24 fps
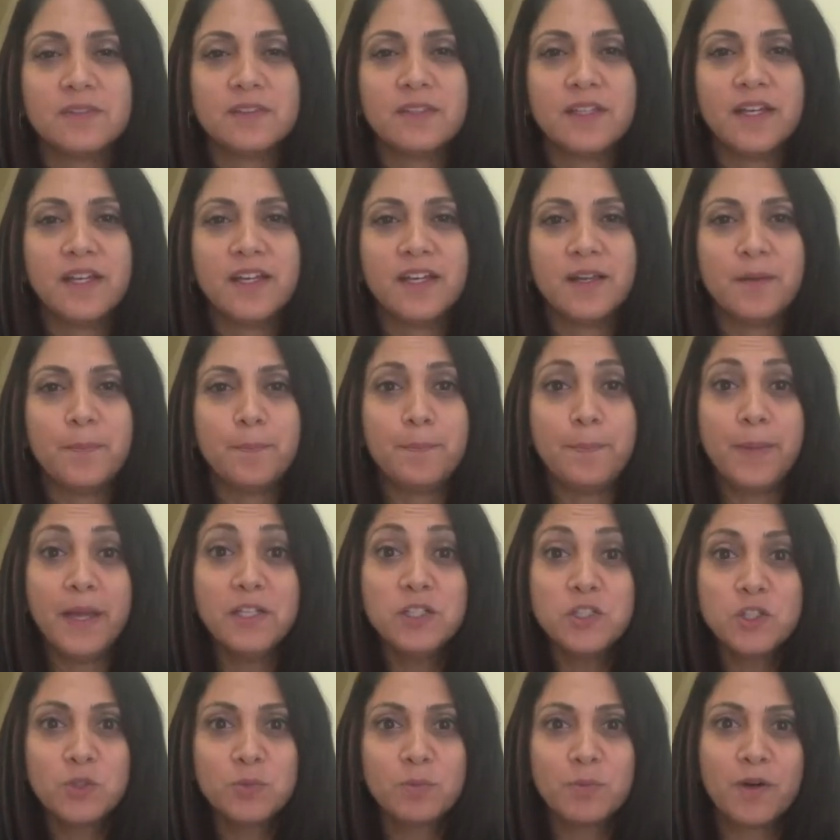the
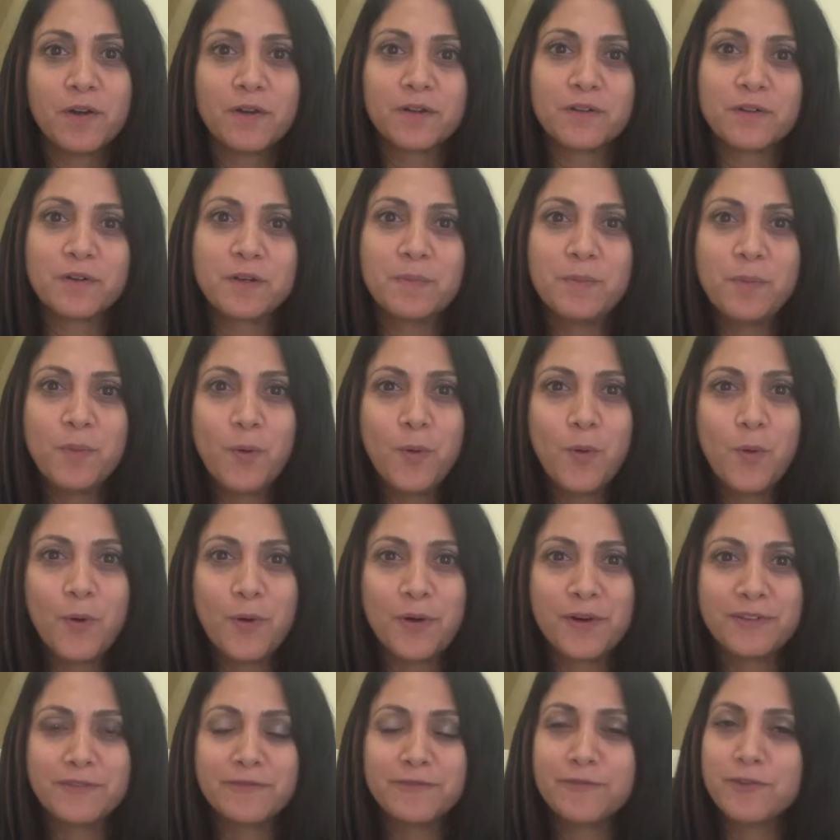benchmark report